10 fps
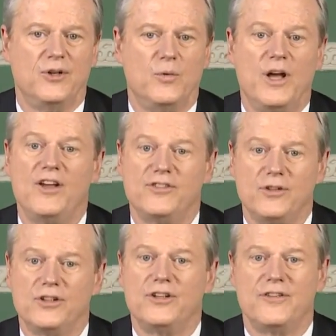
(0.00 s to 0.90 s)
We
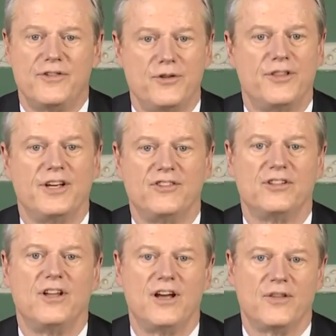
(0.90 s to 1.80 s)
also learned a few things
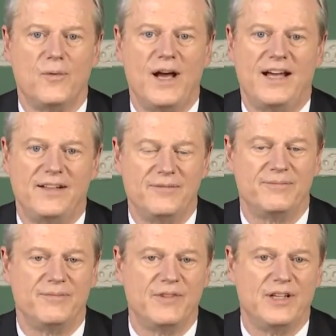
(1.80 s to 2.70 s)
along the way.
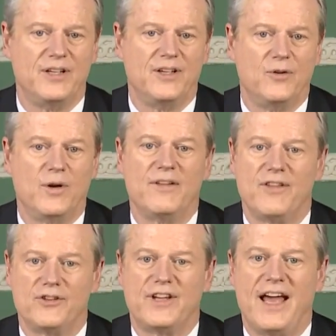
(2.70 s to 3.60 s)
One of
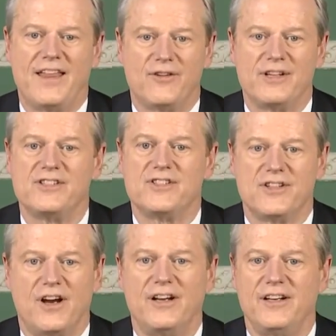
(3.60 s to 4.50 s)
those gatherings
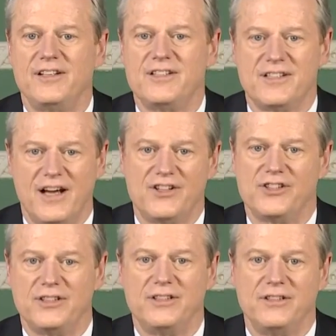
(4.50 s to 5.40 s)
started a
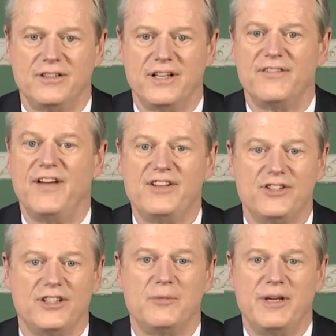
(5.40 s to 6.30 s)
discussion that
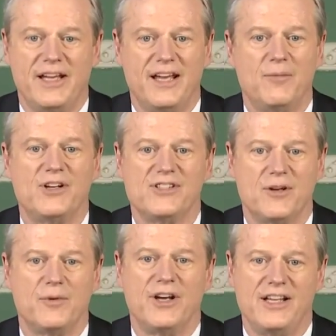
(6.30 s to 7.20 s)
eventually became our
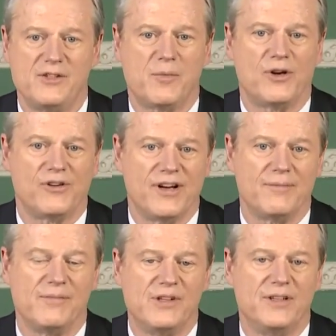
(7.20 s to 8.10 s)
Summer Nights
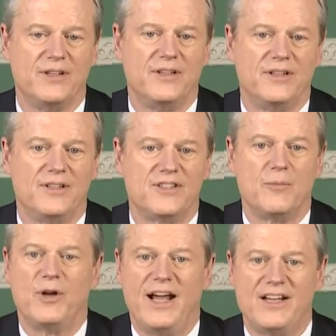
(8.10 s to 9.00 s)
program.
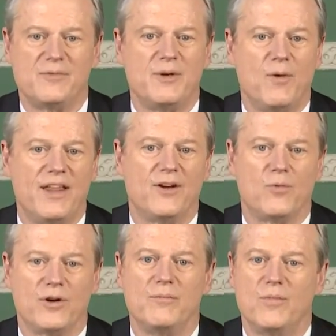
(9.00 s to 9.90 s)
Someone asked me why there
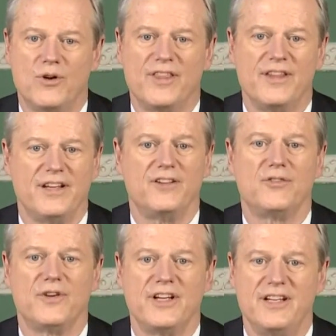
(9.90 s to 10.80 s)
weren't more things
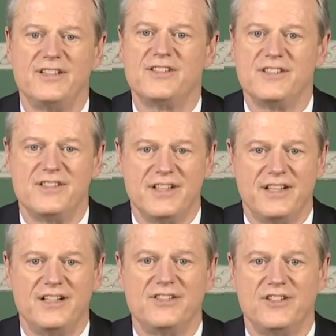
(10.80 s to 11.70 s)
for kids in
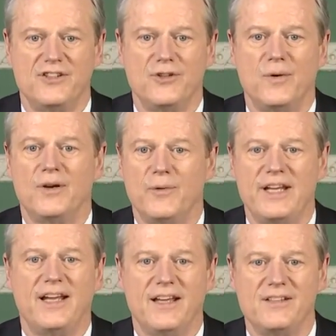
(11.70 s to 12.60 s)
cities to do on
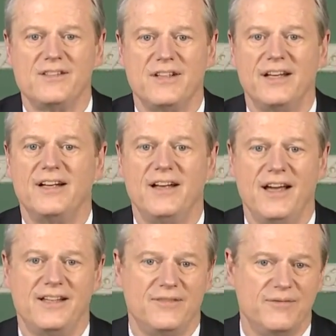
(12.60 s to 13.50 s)
weekends and at
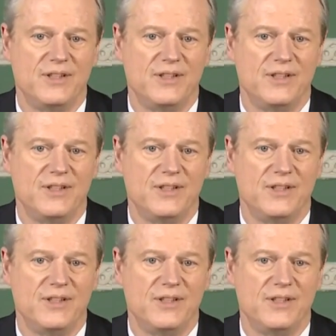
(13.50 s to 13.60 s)
night.